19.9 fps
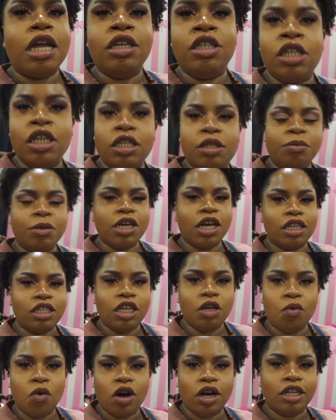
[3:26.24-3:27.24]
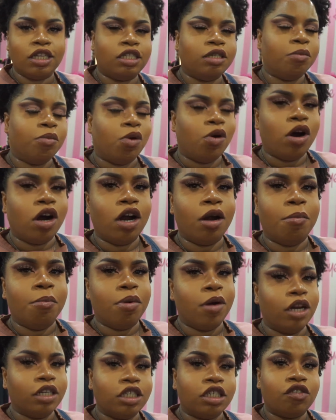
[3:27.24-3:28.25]
just because he wanted some more
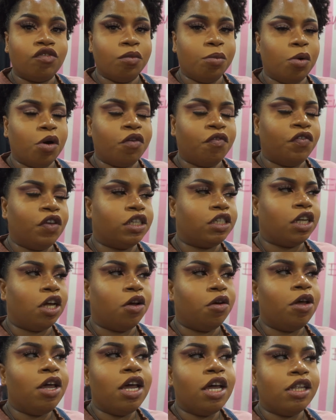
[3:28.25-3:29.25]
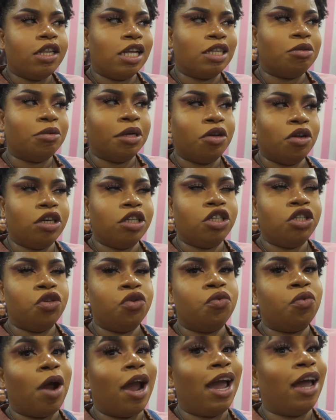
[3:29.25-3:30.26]
brushes from Morphe, so that's what I'm gonna do
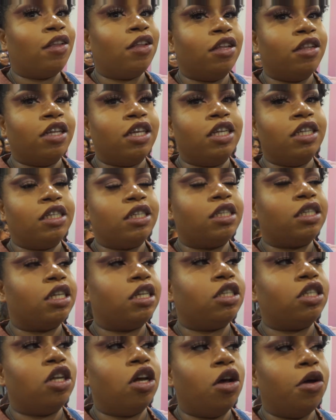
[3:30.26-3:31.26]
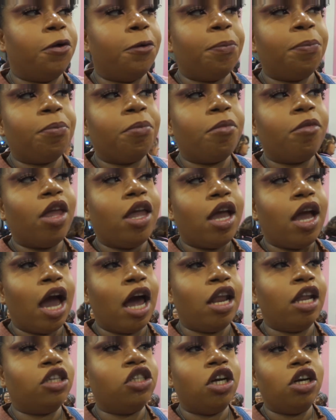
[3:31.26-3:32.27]
right after this. So I'll
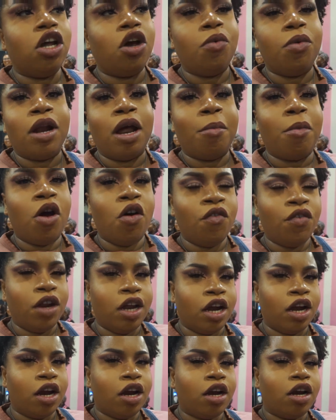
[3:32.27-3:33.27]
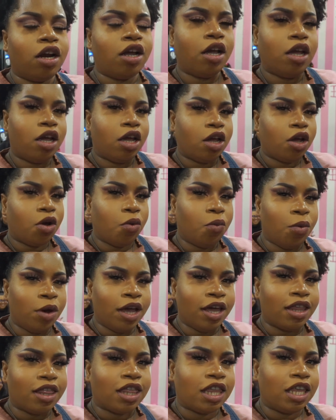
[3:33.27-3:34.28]
let y'all know when I'm over there with